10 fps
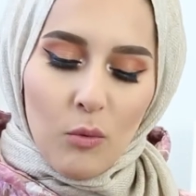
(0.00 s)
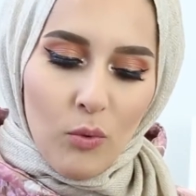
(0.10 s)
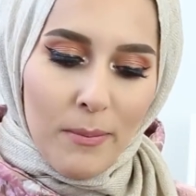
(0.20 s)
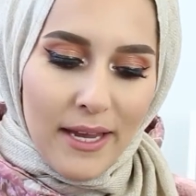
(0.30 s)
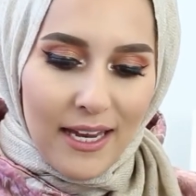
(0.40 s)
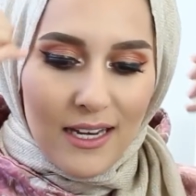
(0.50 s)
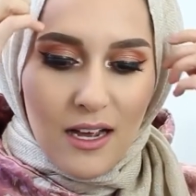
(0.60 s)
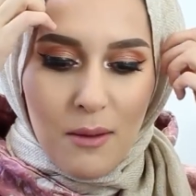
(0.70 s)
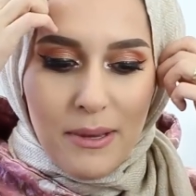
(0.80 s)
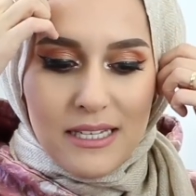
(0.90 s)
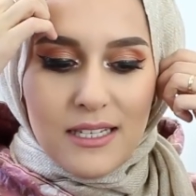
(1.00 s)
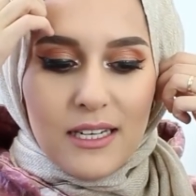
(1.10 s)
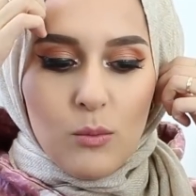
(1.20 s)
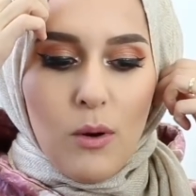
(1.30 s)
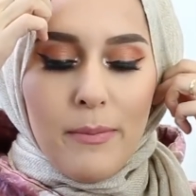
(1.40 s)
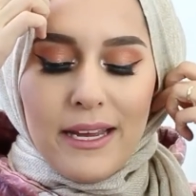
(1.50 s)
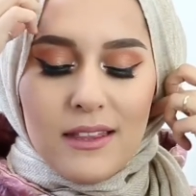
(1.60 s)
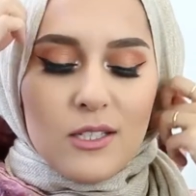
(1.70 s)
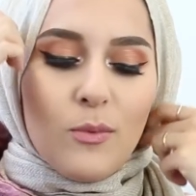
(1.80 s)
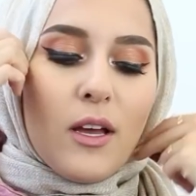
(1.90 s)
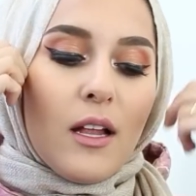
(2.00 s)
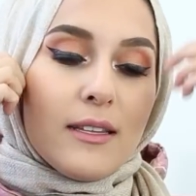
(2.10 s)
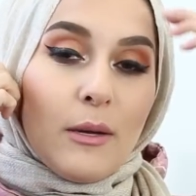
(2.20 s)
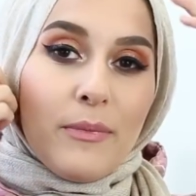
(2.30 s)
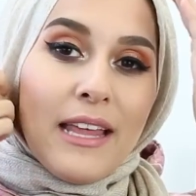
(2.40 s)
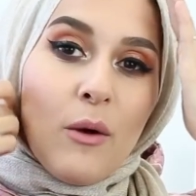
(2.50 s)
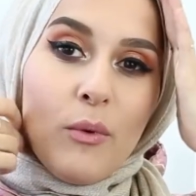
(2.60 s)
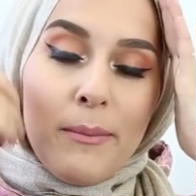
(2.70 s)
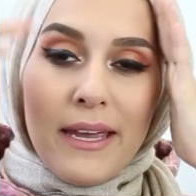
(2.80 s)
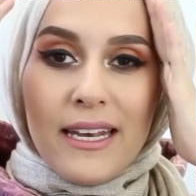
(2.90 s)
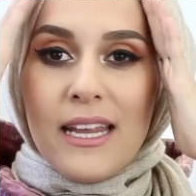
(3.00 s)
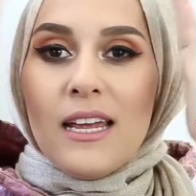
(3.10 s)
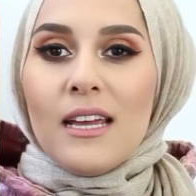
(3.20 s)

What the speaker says: women are basically what make this world, and without women